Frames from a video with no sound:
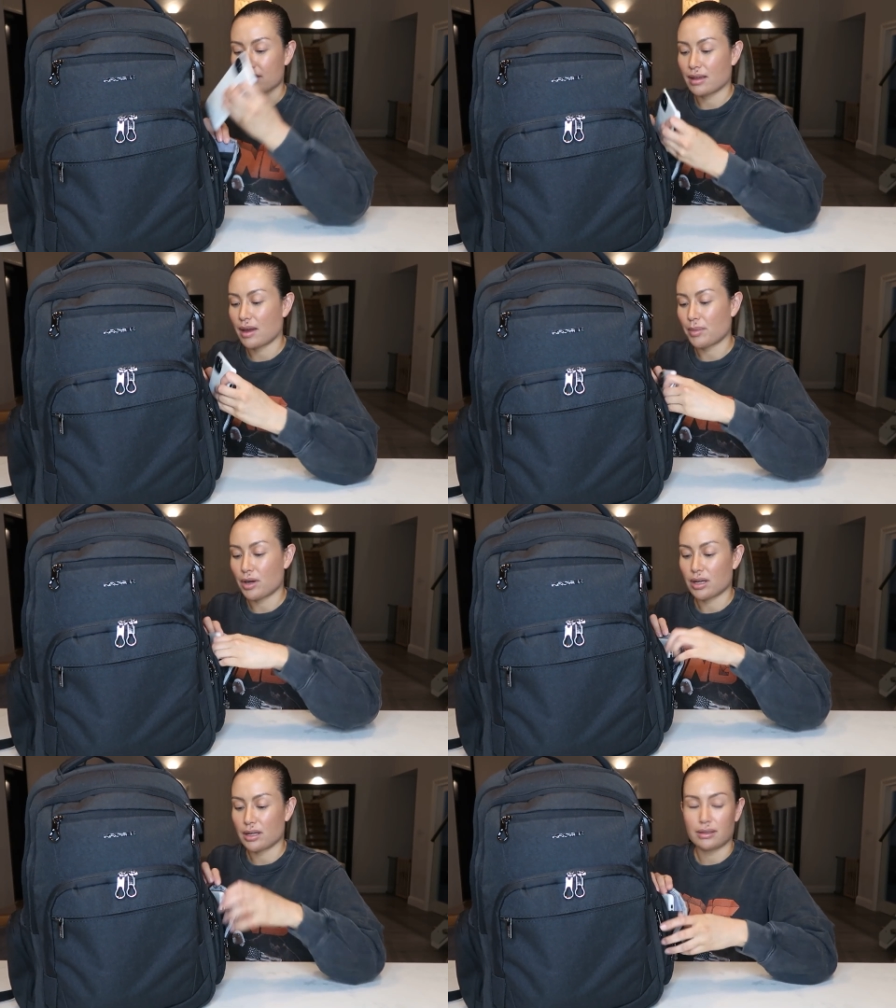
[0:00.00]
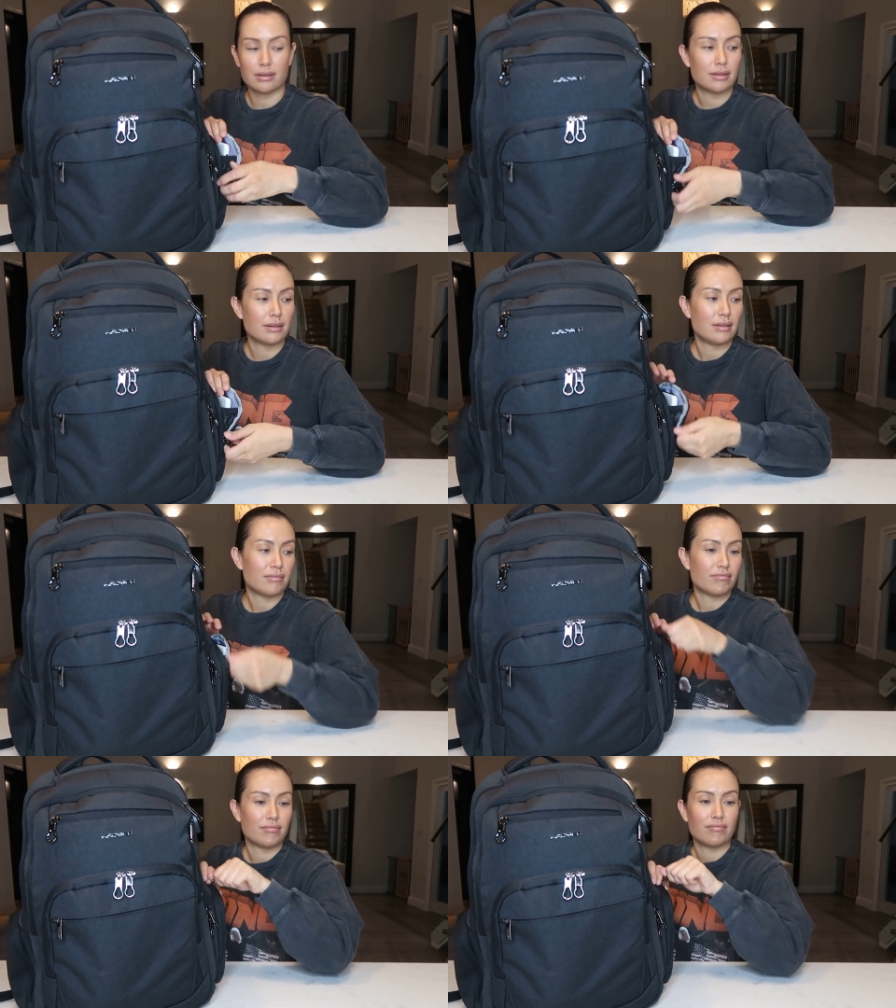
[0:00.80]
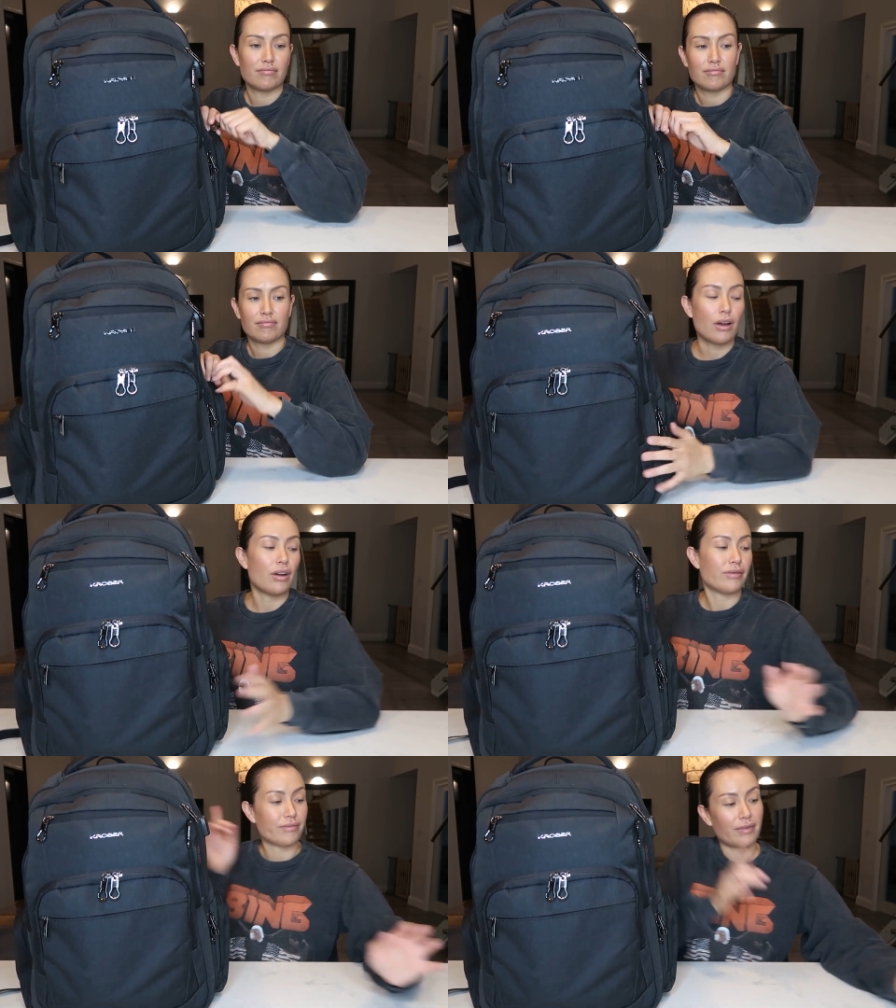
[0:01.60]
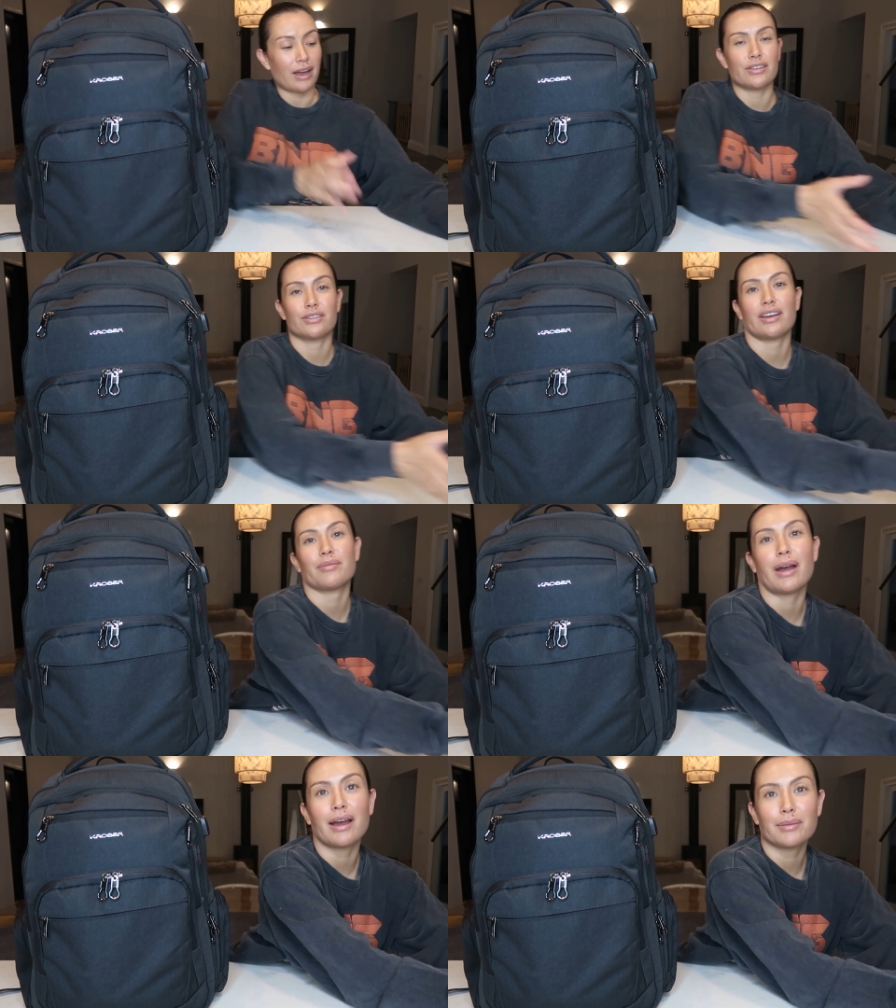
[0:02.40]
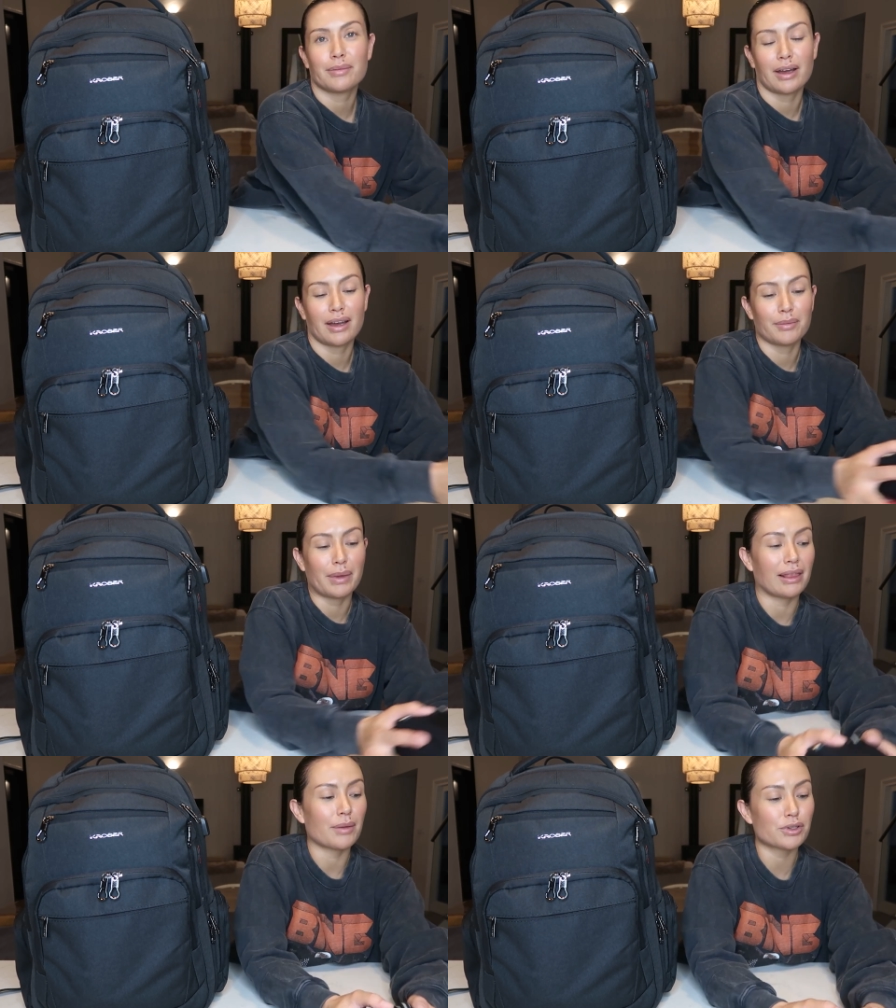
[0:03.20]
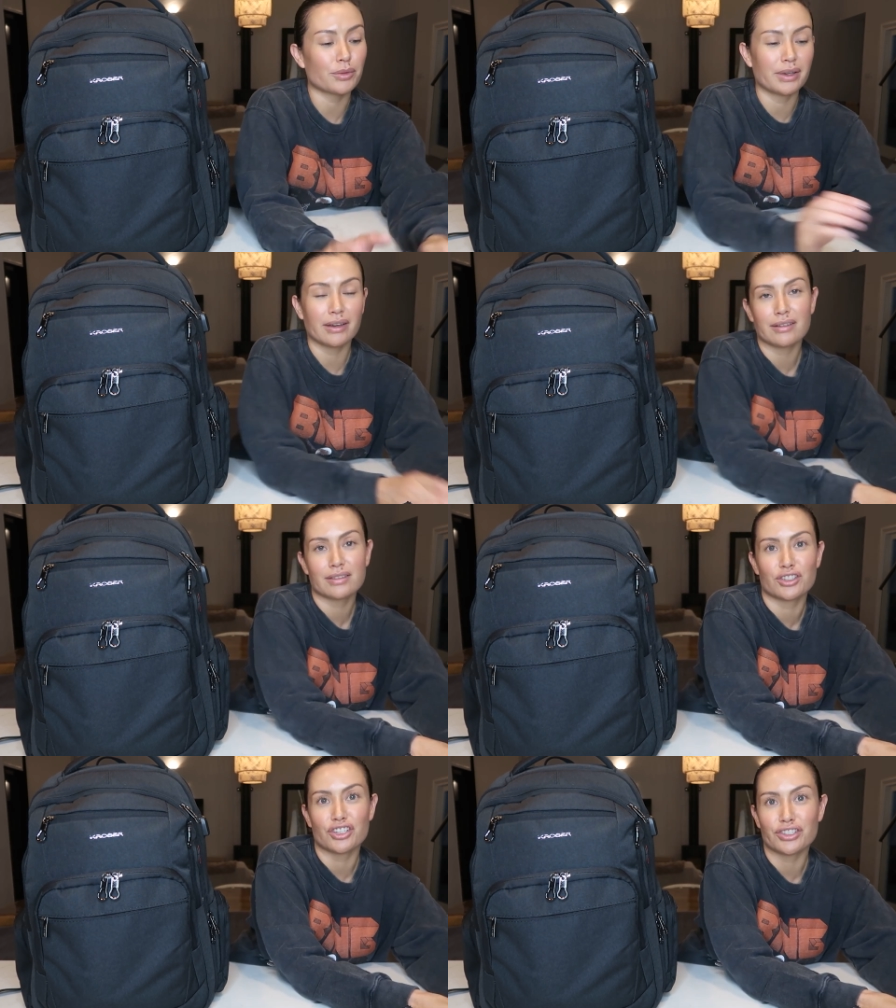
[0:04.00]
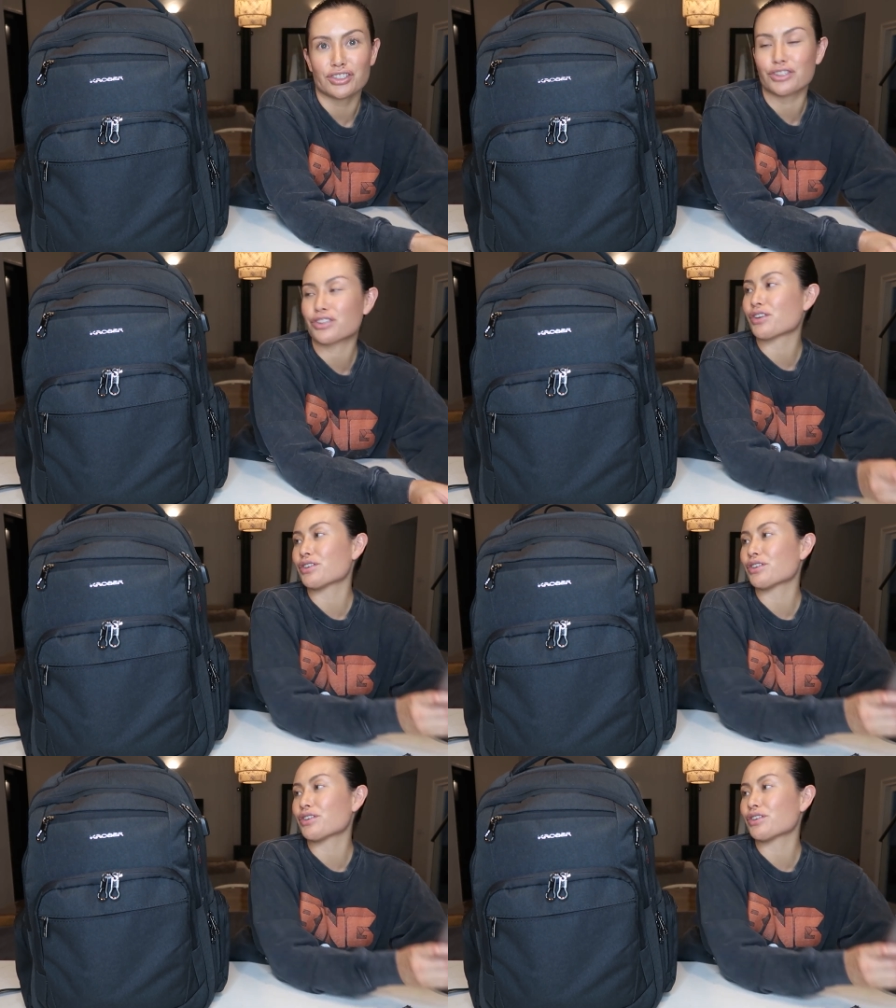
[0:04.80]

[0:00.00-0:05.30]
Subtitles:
Side pocket. Oh, I do have my laptop here, just to show